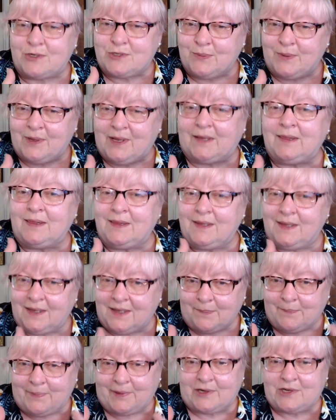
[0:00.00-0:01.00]
doing a
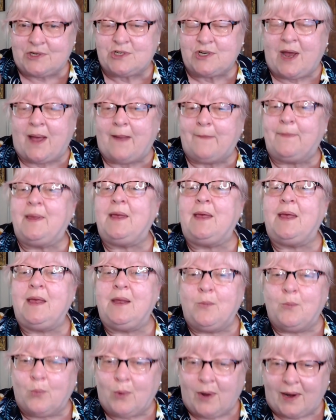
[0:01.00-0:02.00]
little bit of shopping
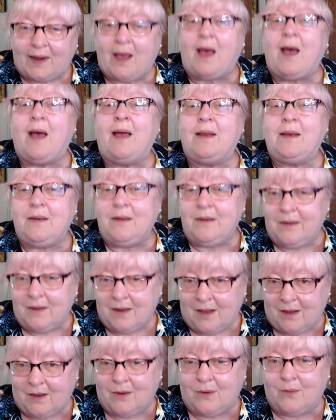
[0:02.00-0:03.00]
in what I
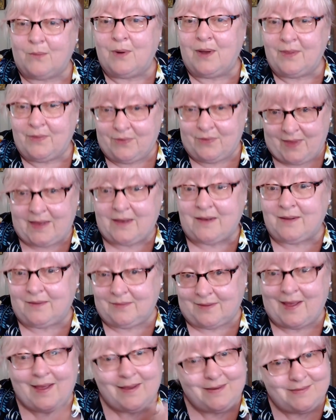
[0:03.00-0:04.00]
know they
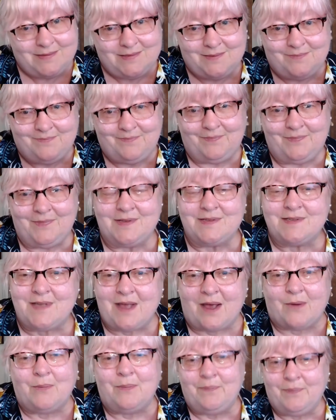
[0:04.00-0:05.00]
collect.
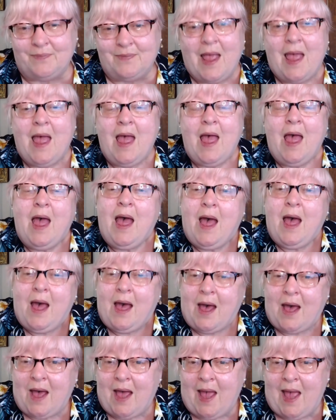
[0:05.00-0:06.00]
So,
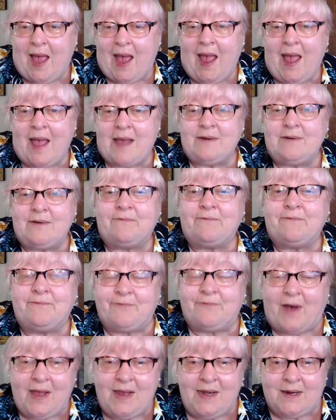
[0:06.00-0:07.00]
and
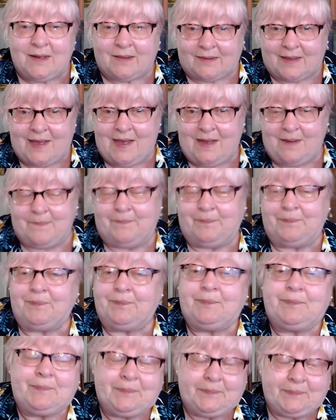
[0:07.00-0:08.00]
finally,
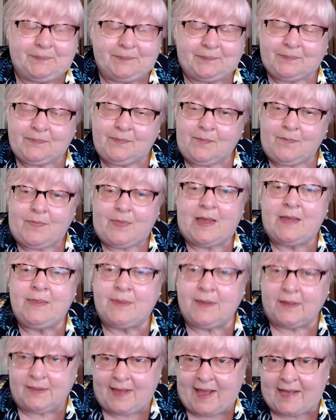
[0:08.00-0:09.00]

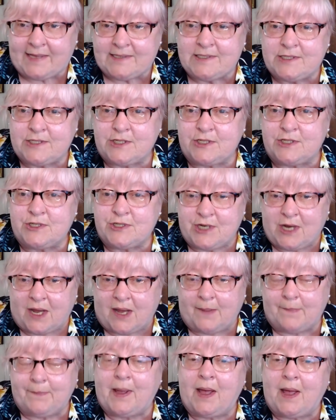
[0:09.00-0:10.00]
the last
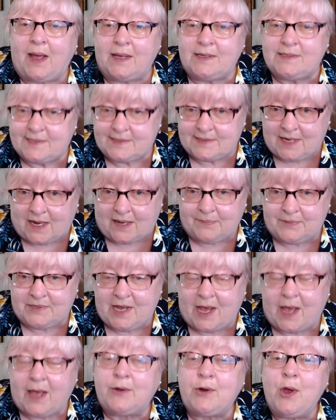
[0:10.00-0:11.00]
shop I
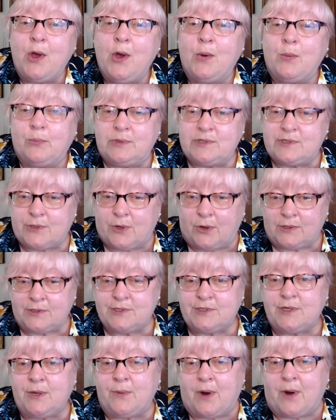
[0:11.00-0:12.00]
stopped at was
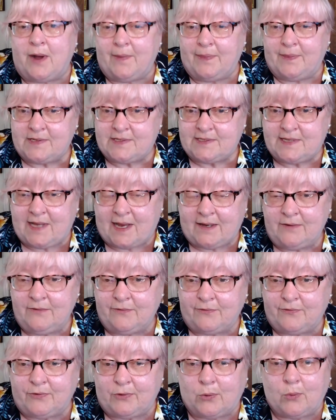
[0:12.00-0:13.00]
also on the
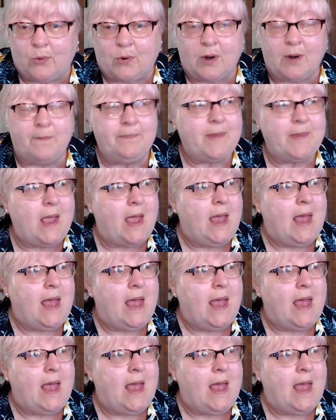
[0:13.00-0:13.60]
second floor.